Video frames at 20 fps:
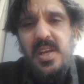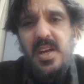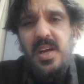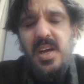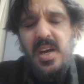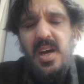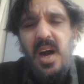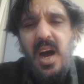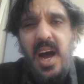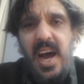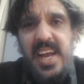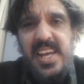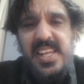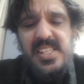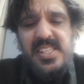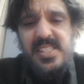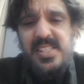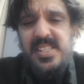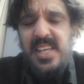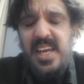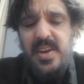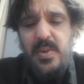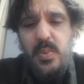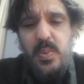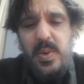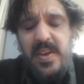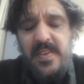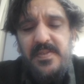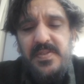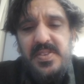heights and
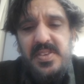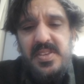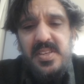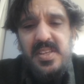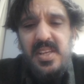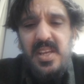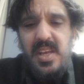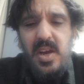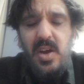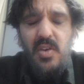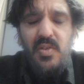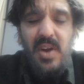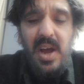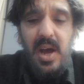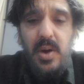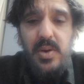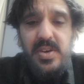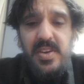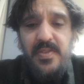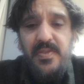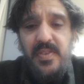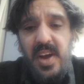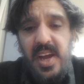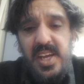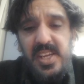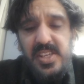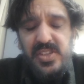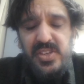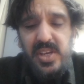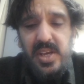widths around a
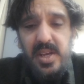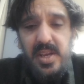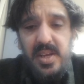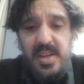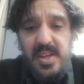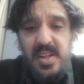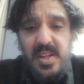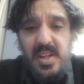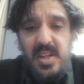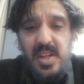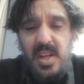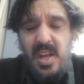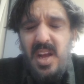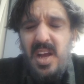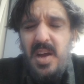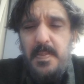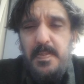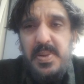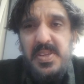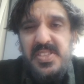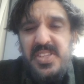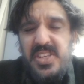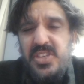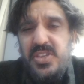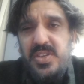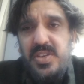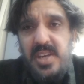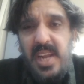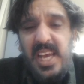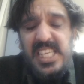fighter jet,
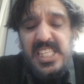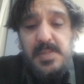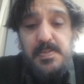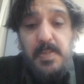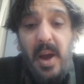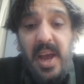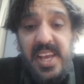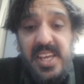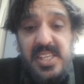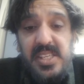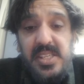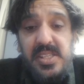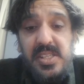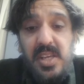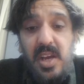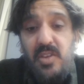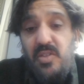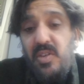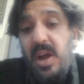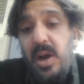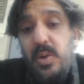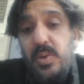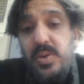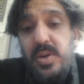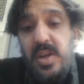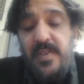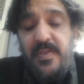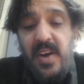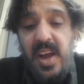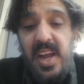positioned like spikes
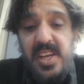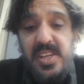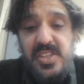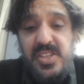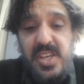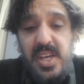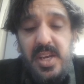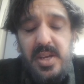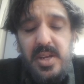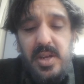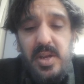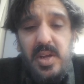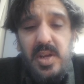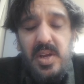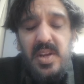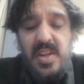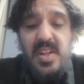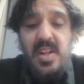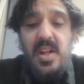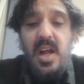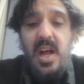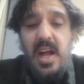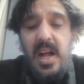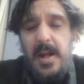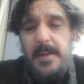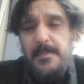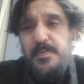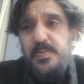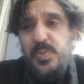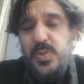around a fighter jet.
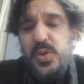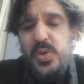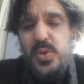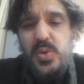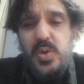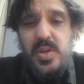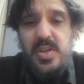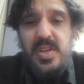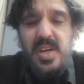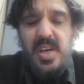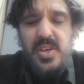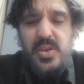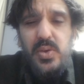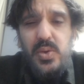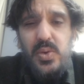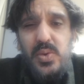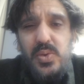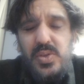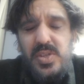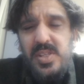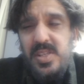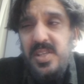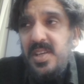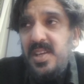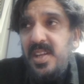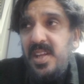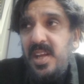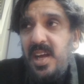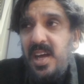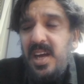You could
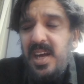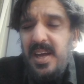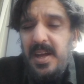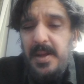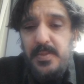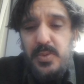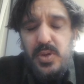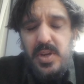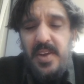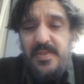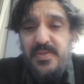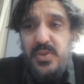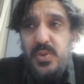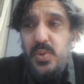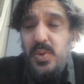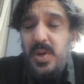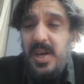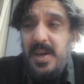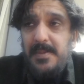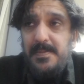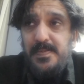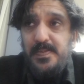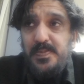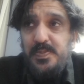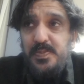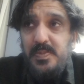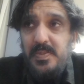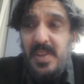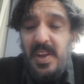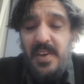you'd have
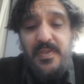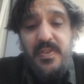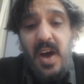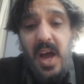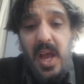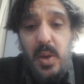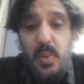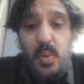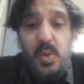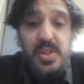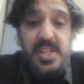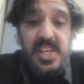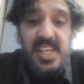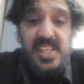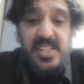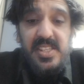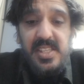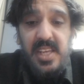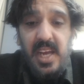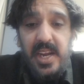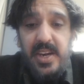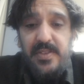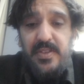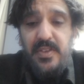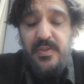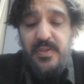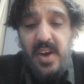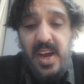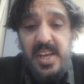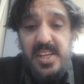to firewall the inside of
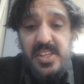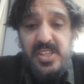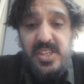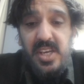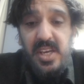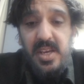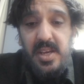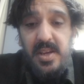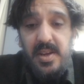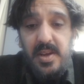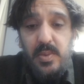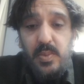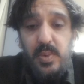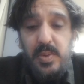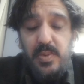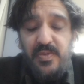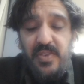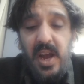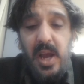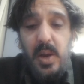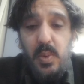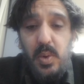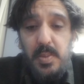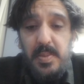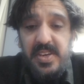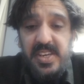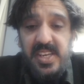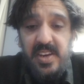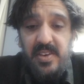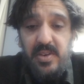the fighter jet with a firewall
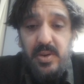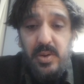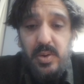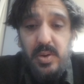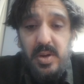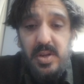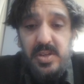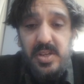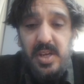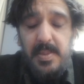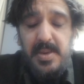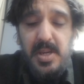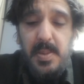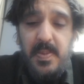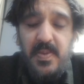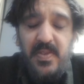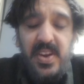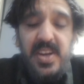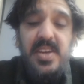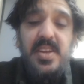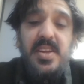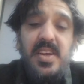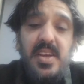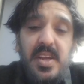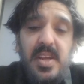material, to prevent